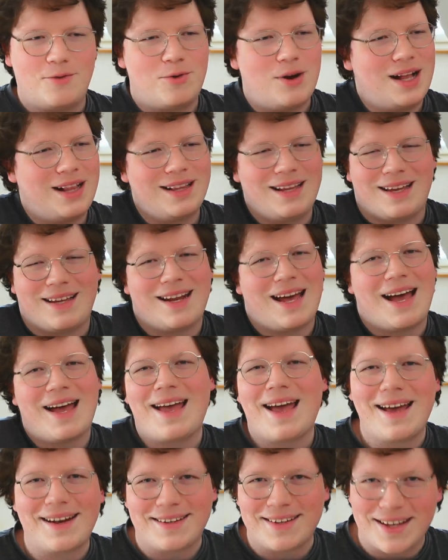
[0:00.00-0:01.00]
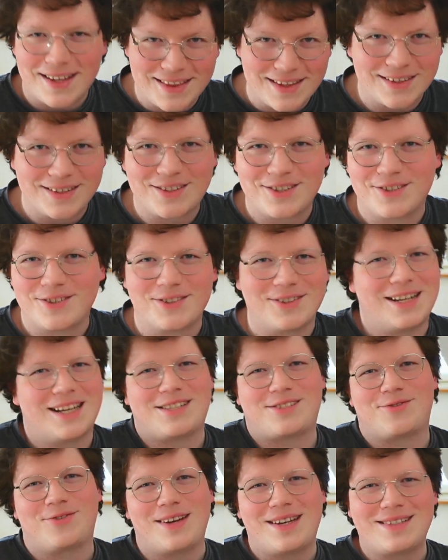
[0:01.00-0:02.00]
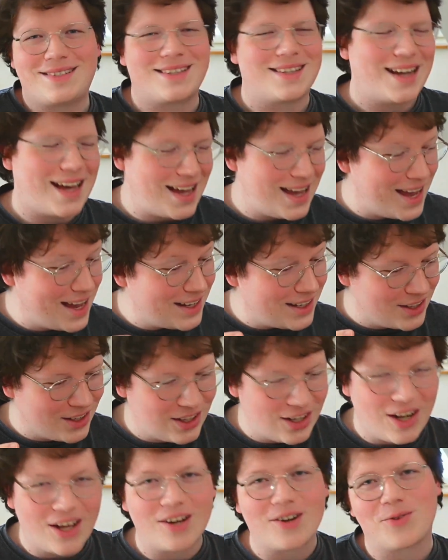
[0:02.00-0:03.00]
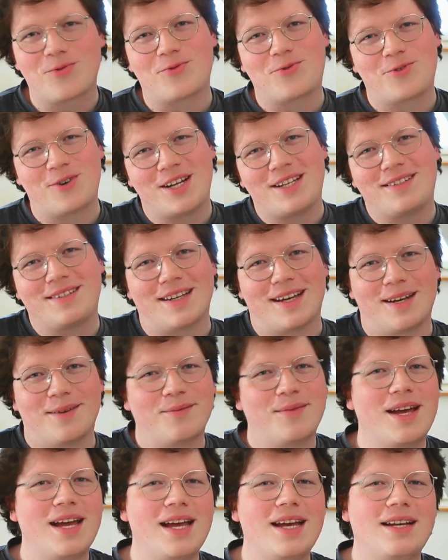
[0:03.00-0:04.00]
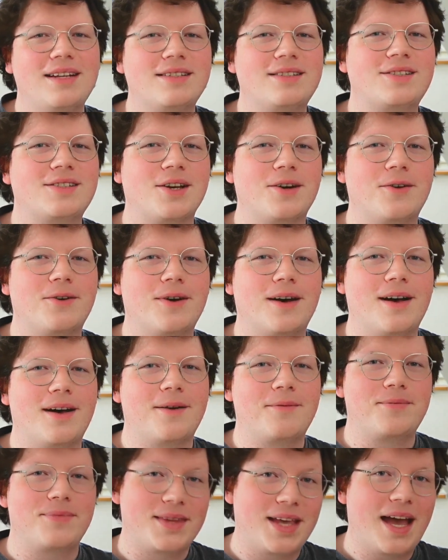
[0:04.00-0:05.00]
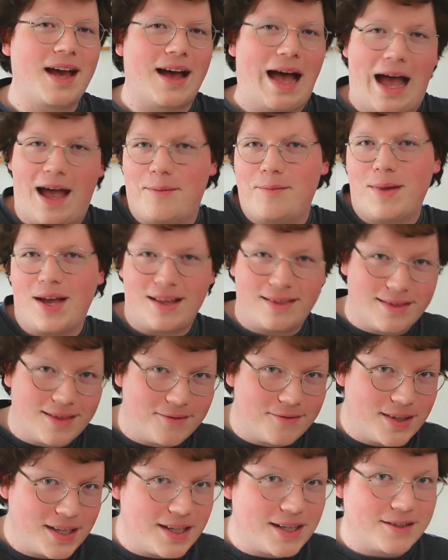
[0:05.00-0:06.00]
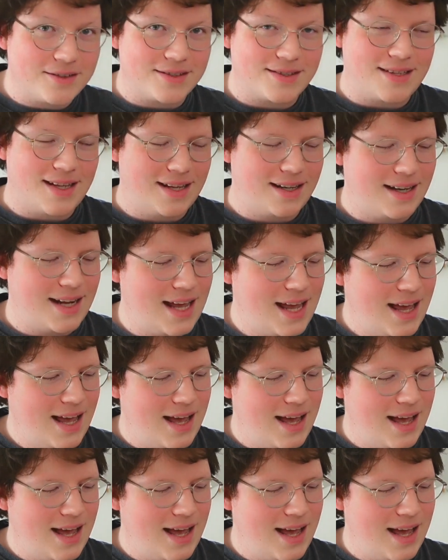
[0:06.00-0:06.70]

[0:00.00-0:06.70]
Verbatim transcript: well, and I had nothing to do. Let's face it, I had a lot of free time. So, um, yeah, I made the videos then.